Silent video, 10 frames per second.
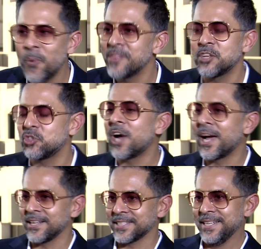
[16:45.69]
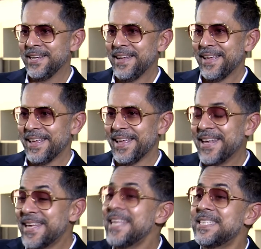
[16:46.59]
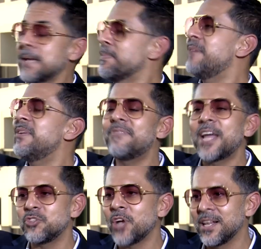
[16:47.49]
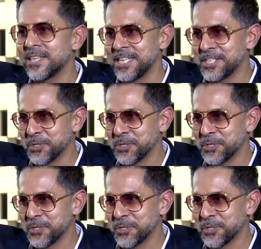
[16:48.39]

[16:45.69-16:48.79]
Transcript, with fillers: when the child needs them, even if that child is in